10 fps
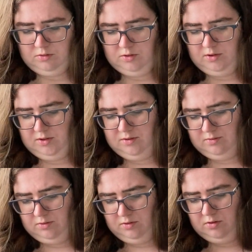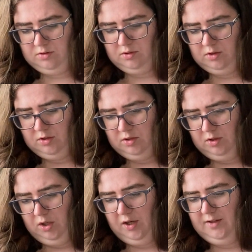This one.
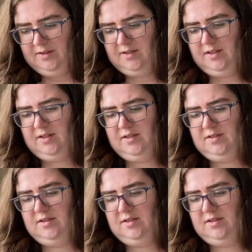Oh, this is